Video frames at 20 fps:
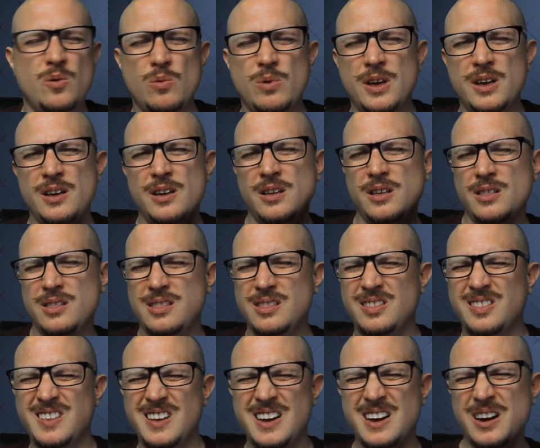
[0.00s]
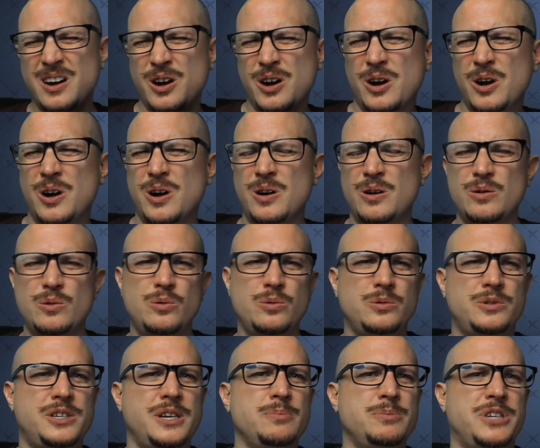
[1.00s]
with,
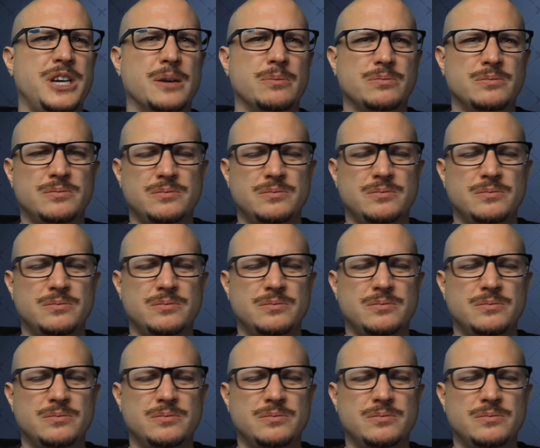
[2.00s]
Tim.